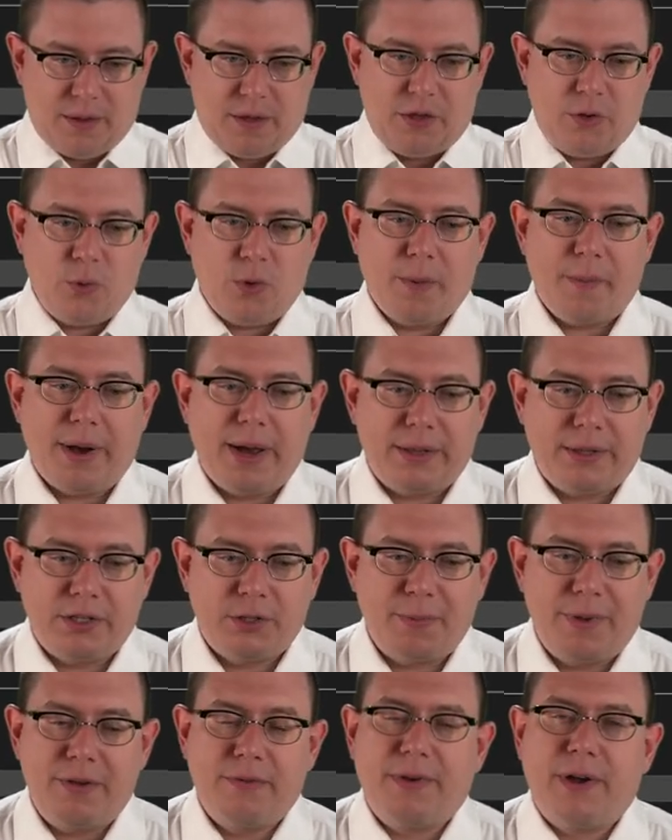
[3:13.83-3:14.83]
Your
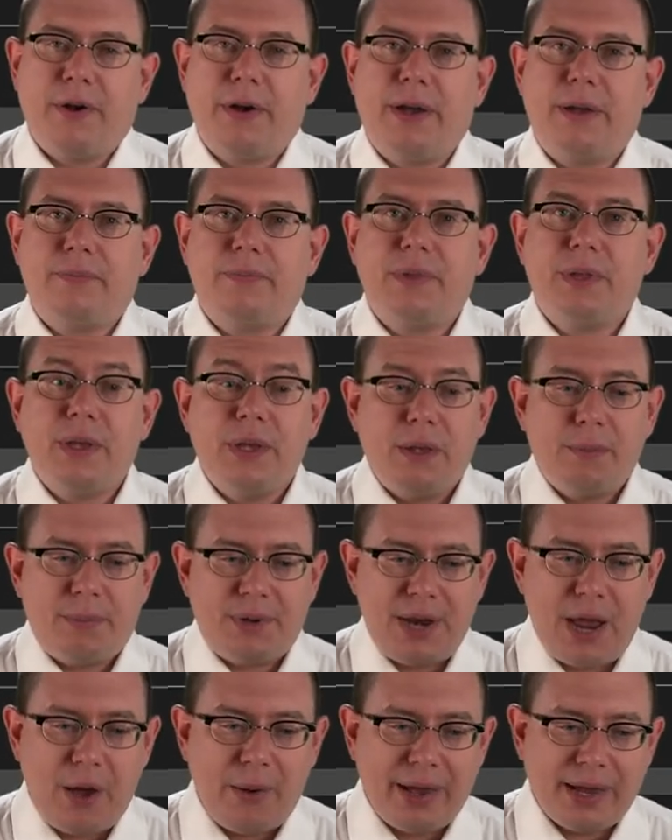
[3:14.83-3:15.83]
mileage may vary.
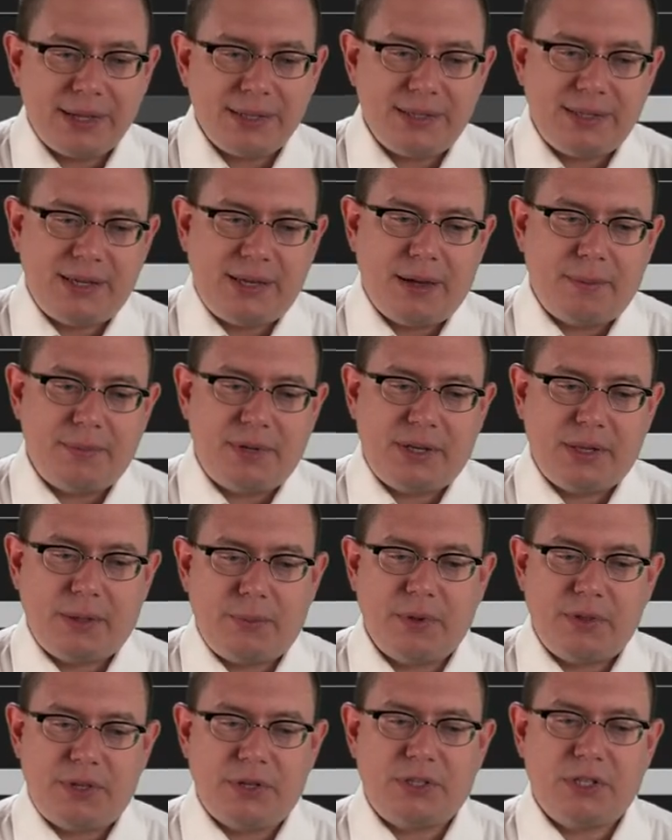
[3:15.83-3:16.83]
But now I can see I'm
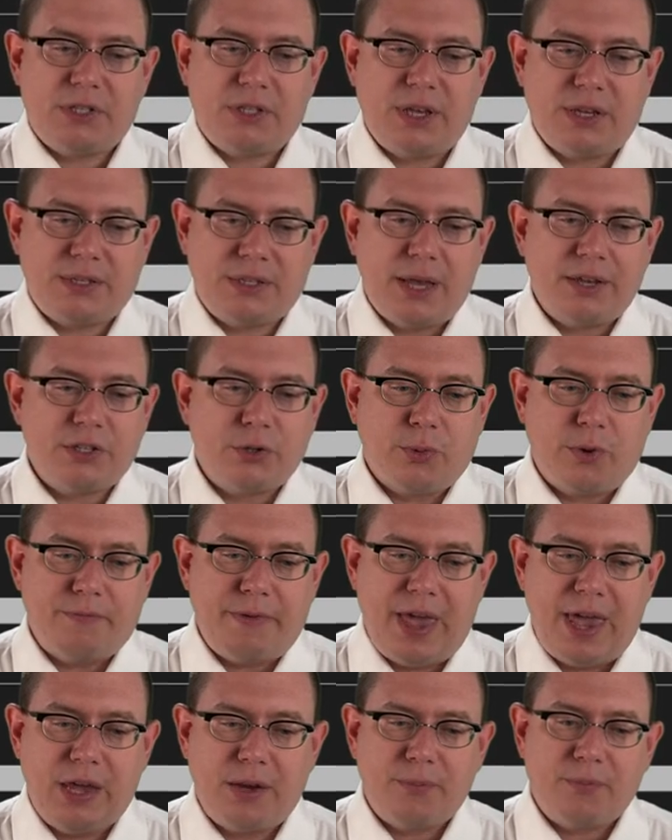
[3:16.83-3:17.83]
dealing with a successor
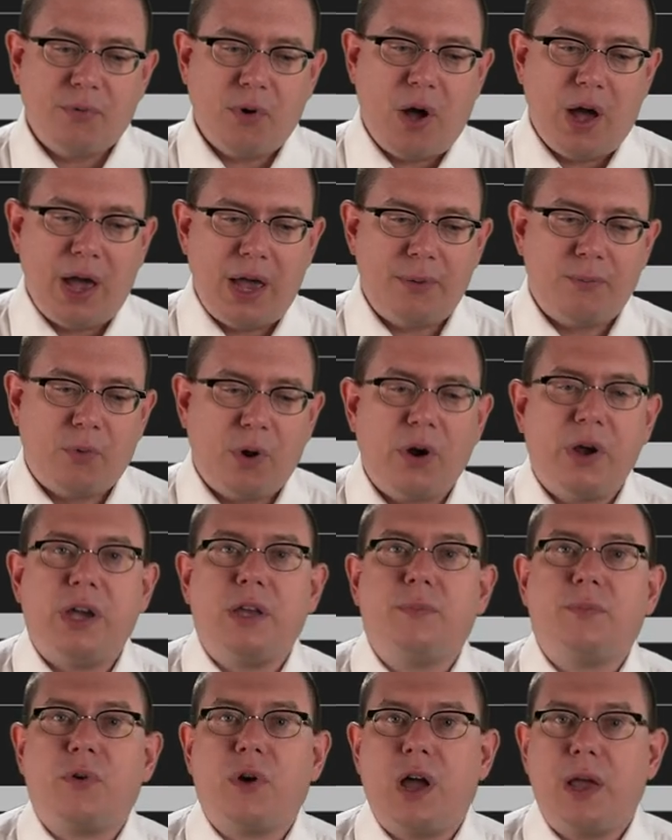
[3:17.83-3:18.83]
of n prime, where
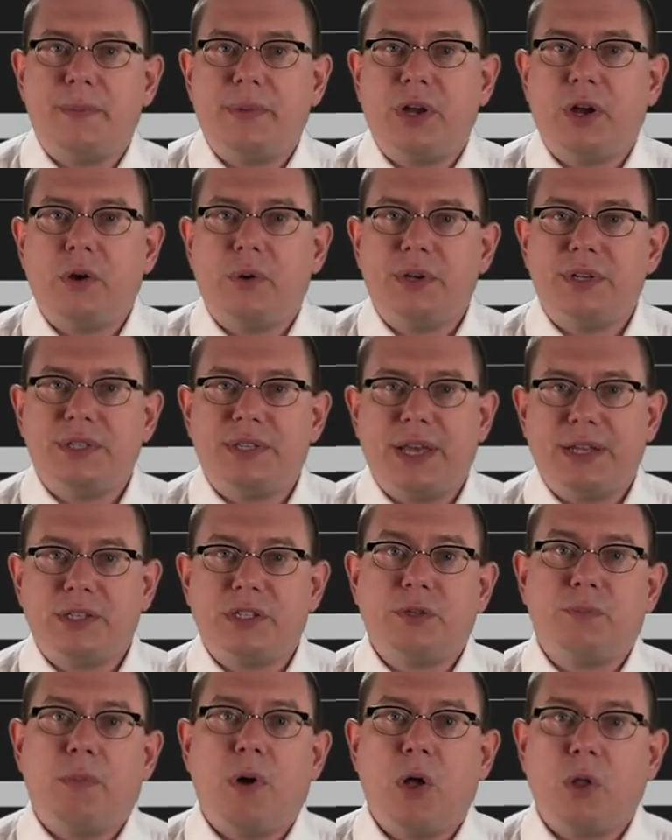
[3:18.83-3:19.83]
n prime here is that
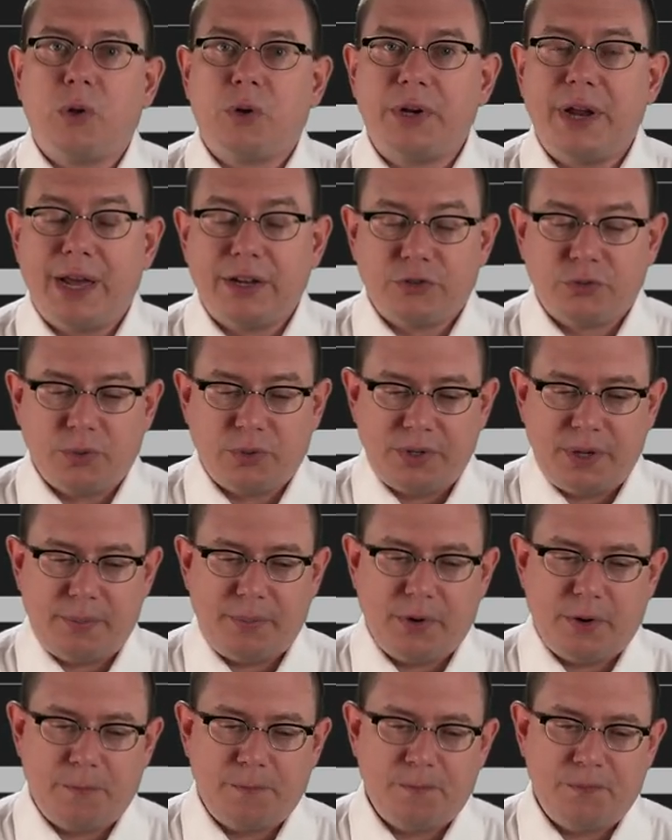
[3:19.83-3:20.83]
smaller natural
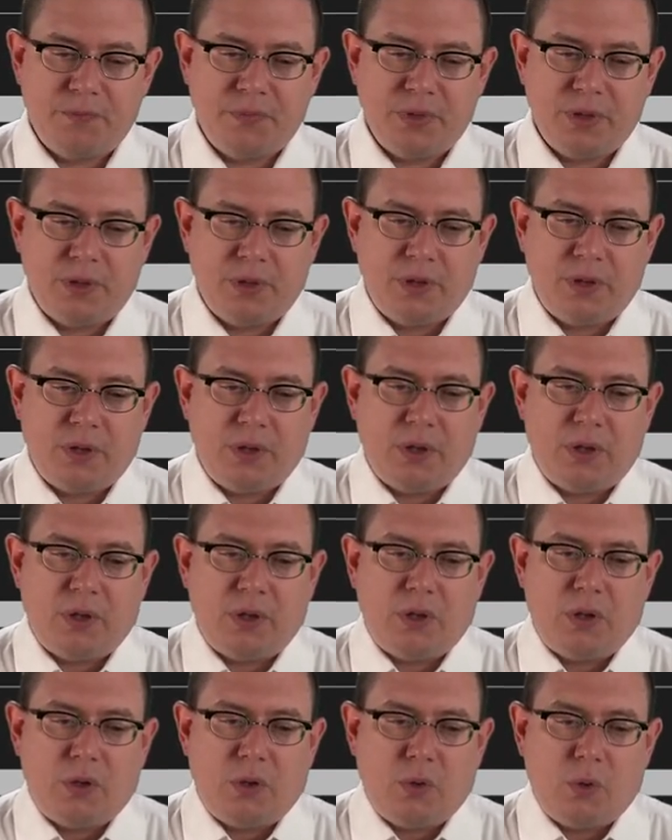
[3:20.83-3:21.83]
number.
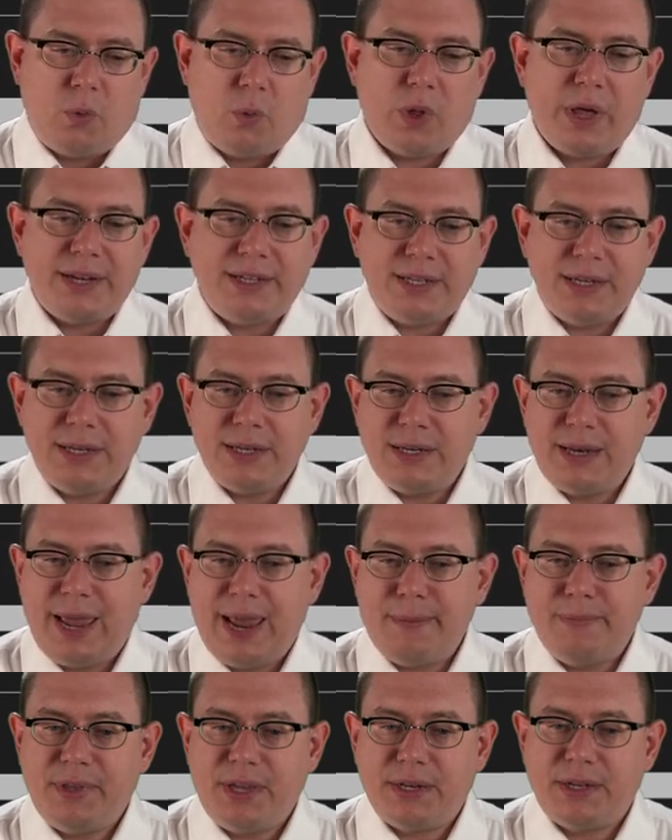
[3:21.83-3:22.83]
Well, I didn't
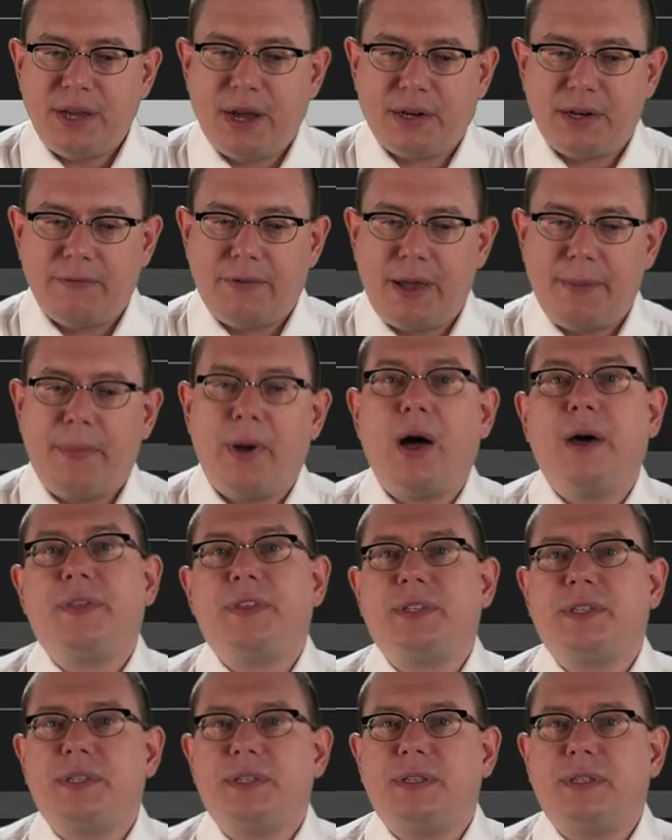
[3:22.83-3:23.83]
name the inductive
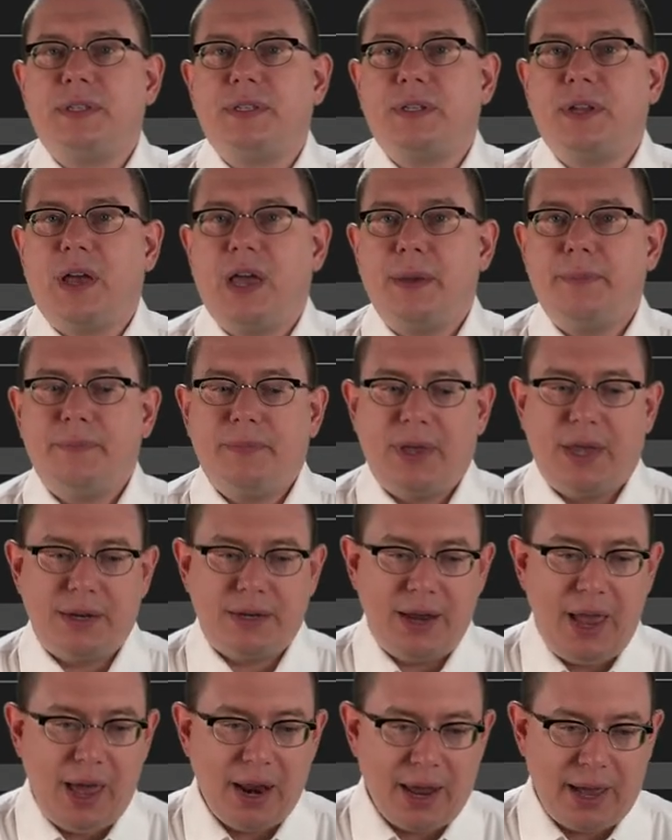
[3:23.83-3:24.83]
hypothesis this time,
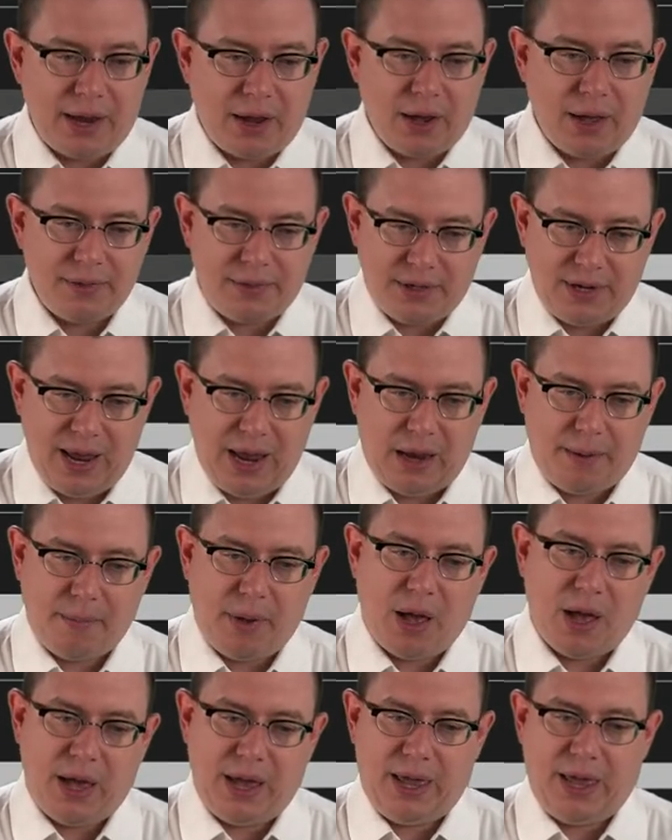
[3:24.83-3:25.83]
and yet I got the
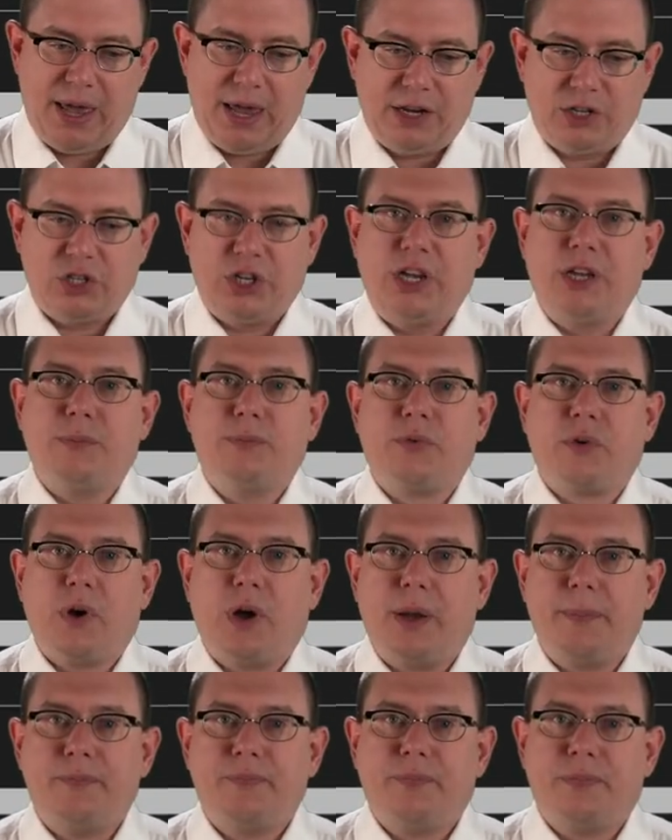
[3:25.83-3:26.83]
name IHN
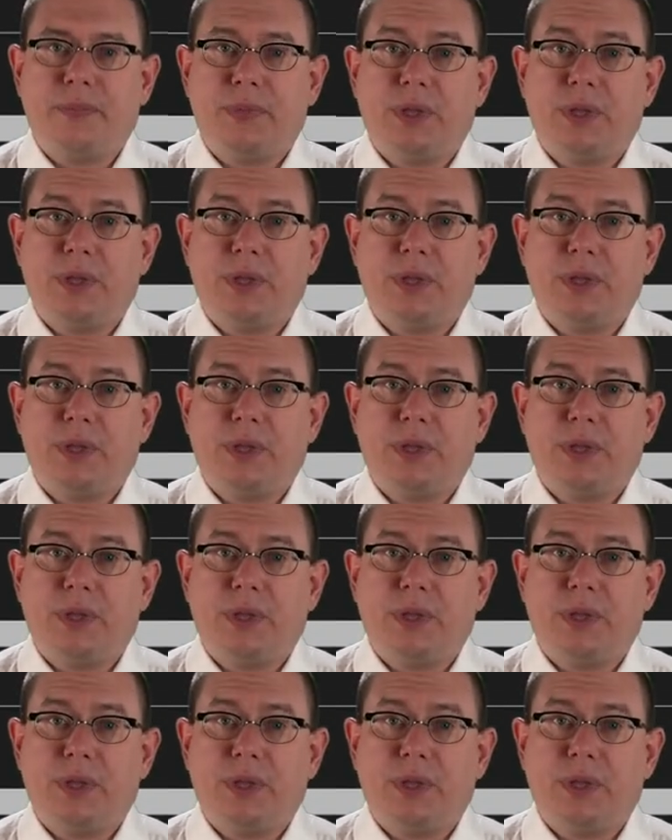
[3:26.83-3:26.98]
prime.